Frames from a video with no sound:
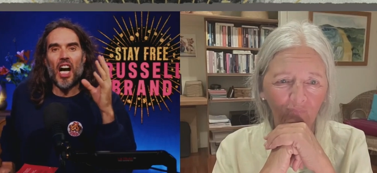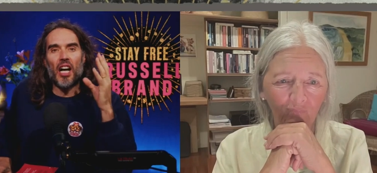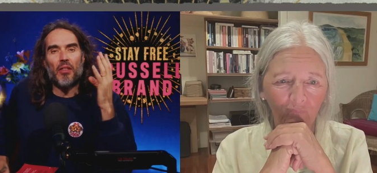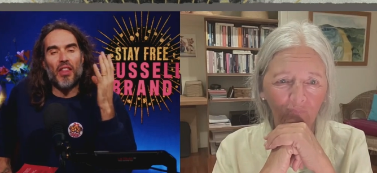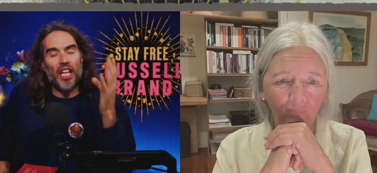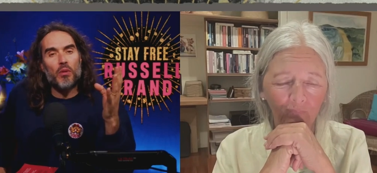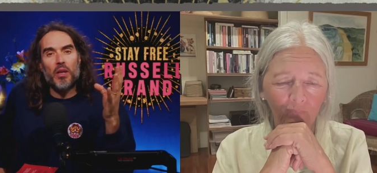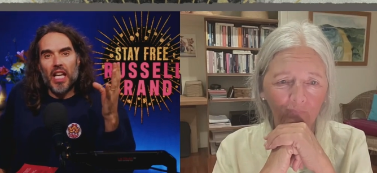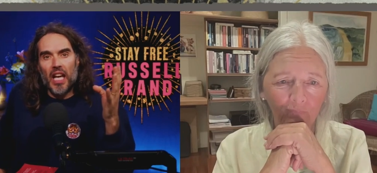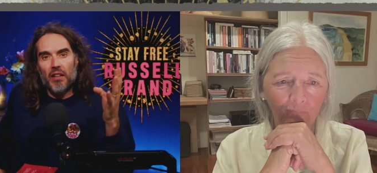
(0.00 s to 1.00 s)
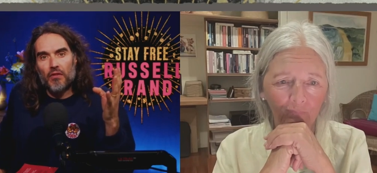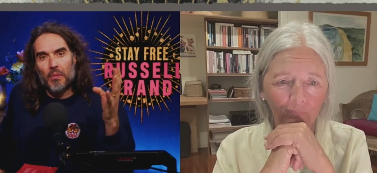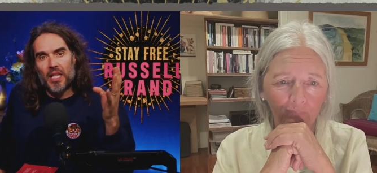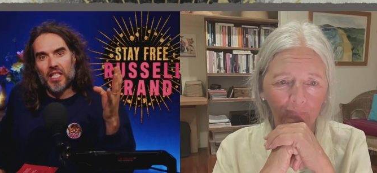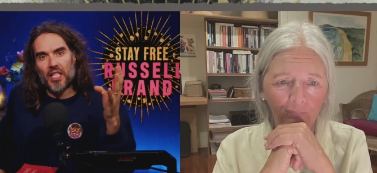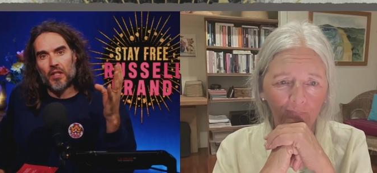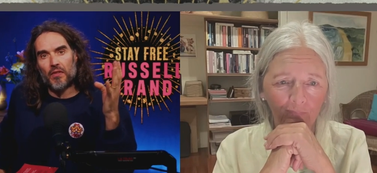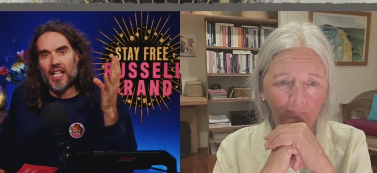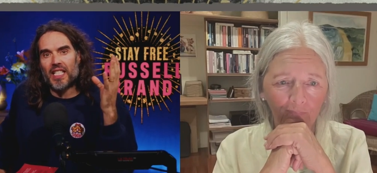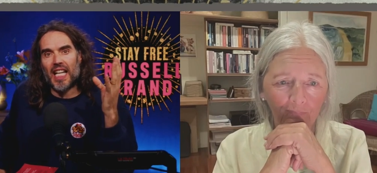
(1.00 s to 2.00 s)
Speaker 1: Uh, thank you again for being such a
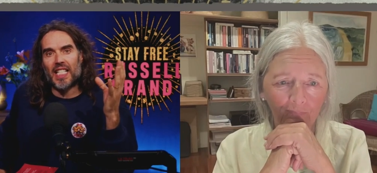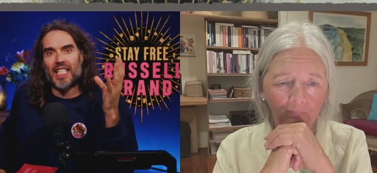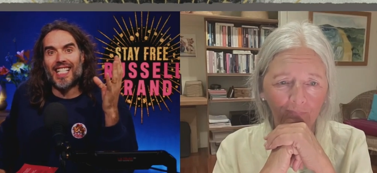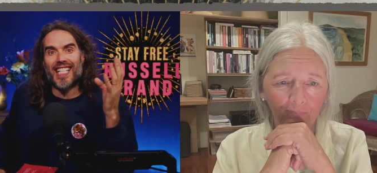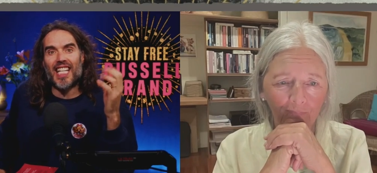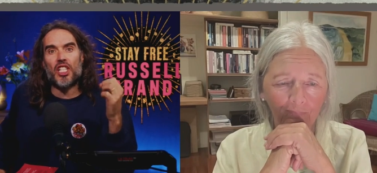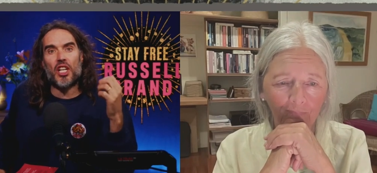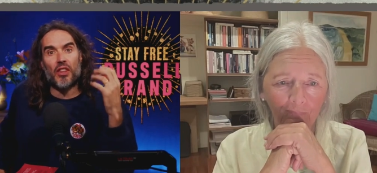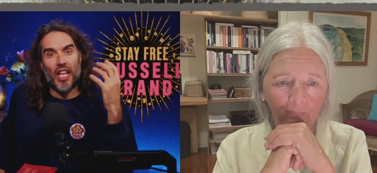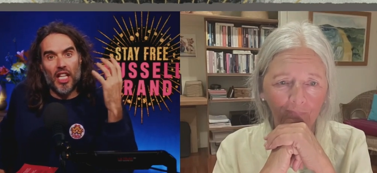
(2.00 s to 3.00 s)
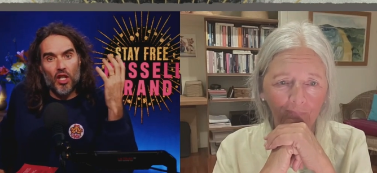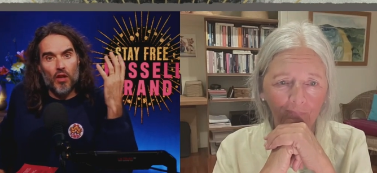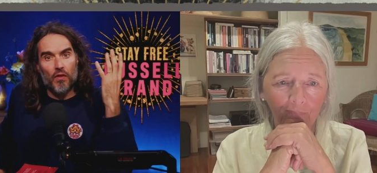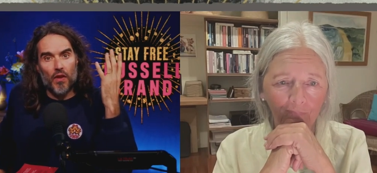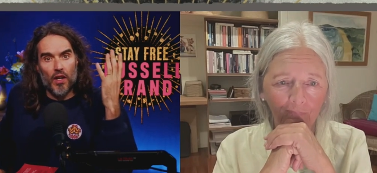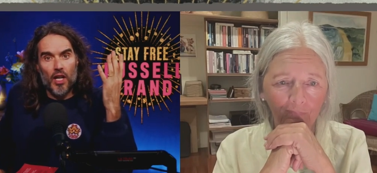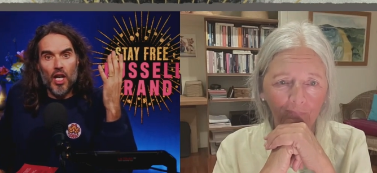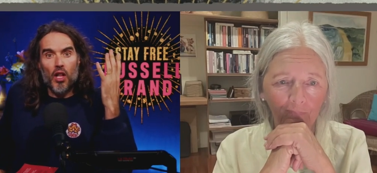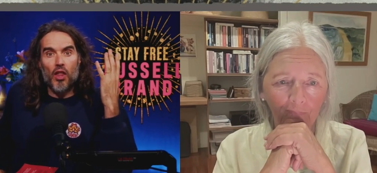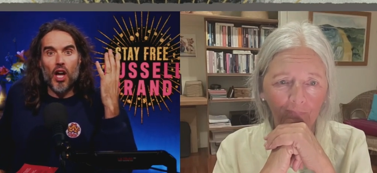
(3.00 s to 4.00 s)
fantastic teacher. Thank you for
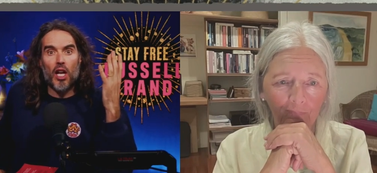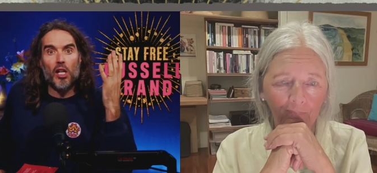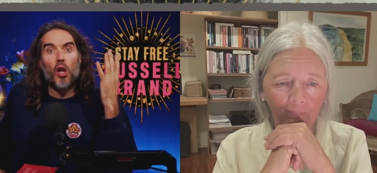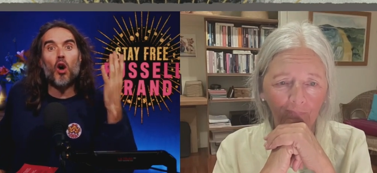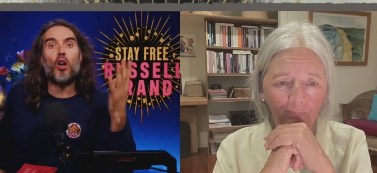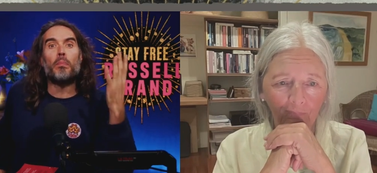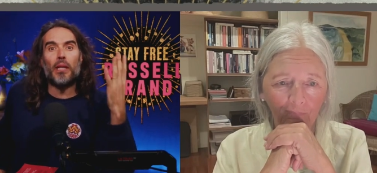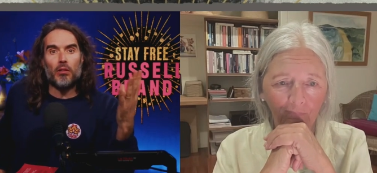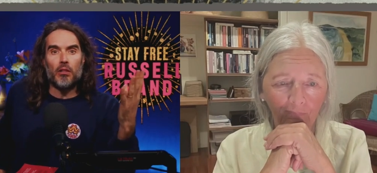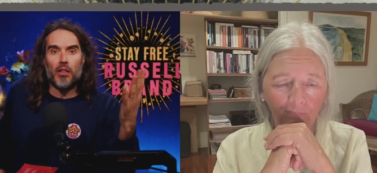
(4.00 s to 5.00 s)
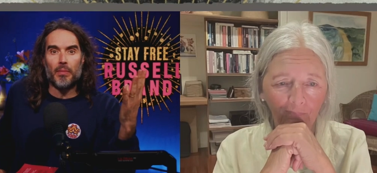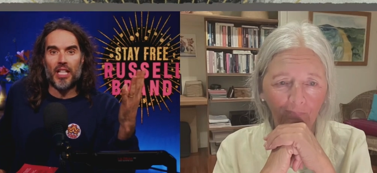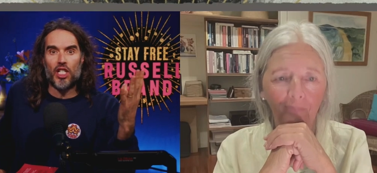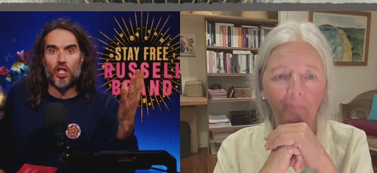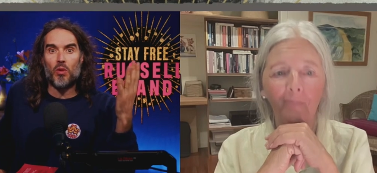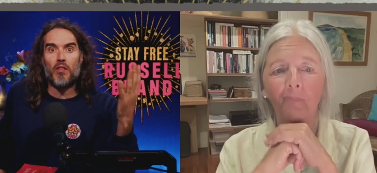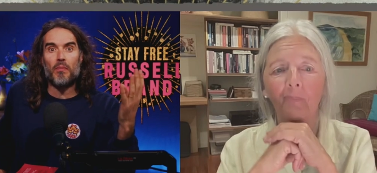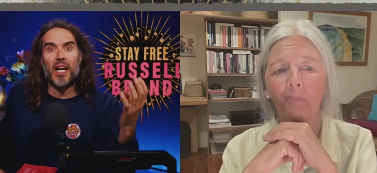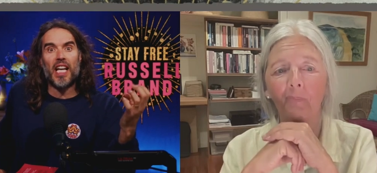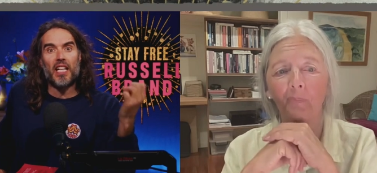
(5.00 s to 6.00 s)
the long pilgrimage you
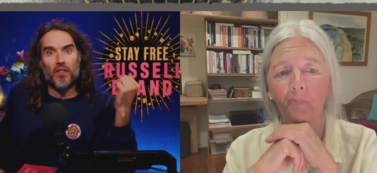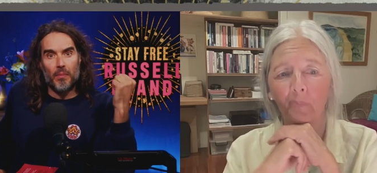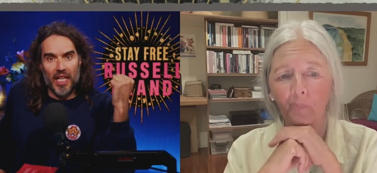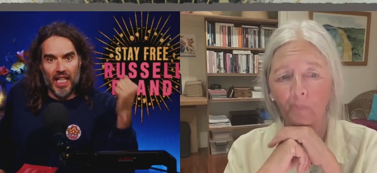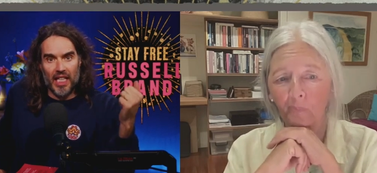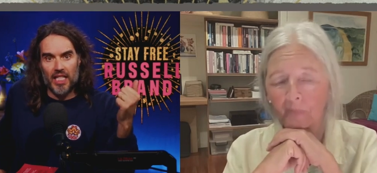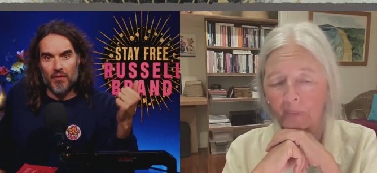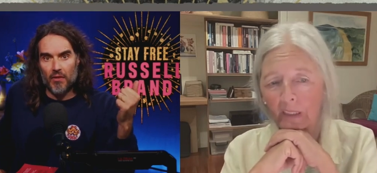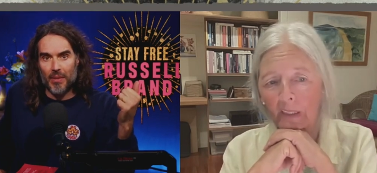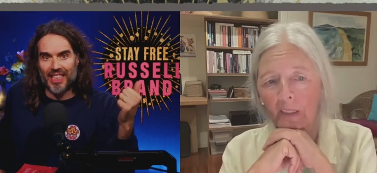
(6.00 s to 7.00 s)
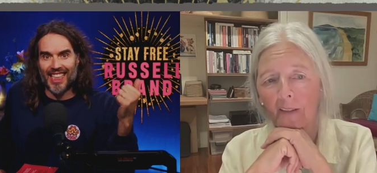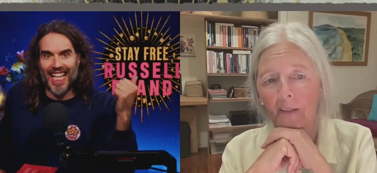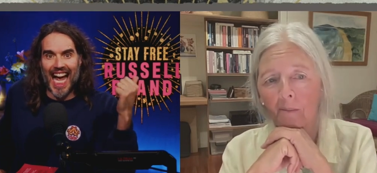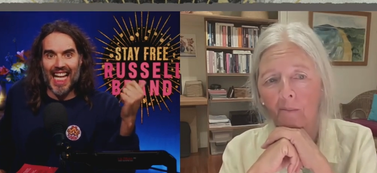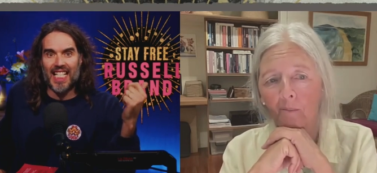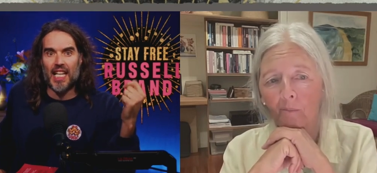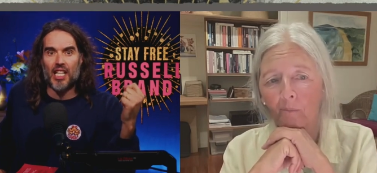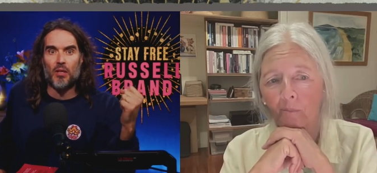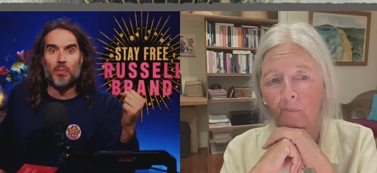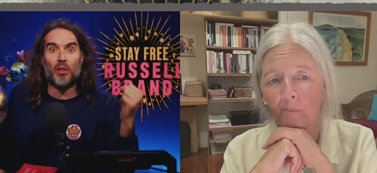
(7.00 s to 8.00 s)
have made, for making this information
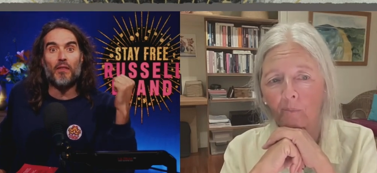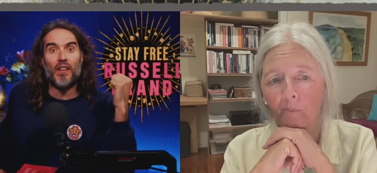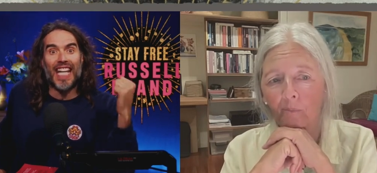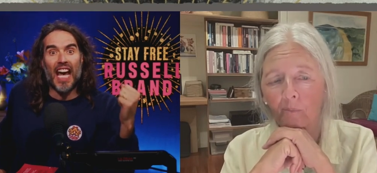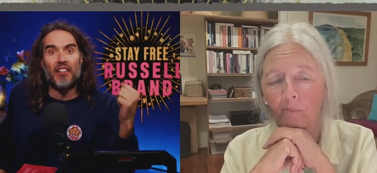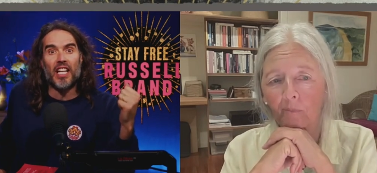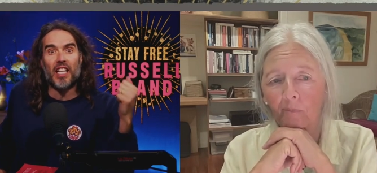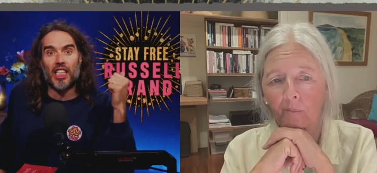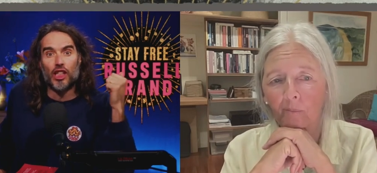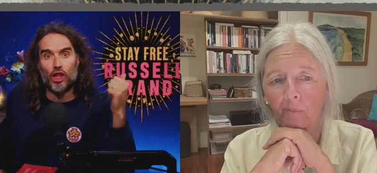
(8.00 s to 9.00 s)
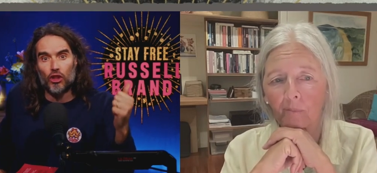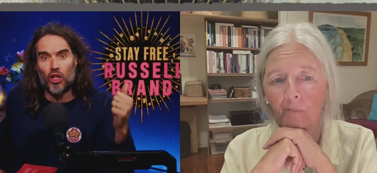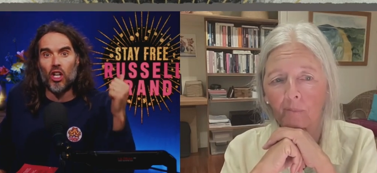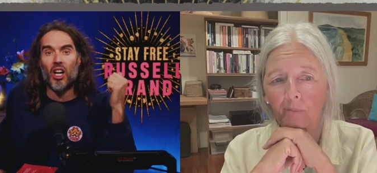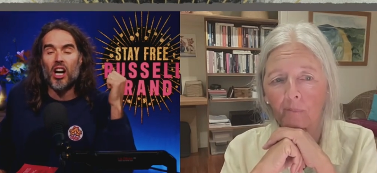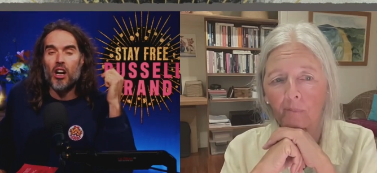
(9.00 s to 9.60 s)
accessible, and for carrying this strong,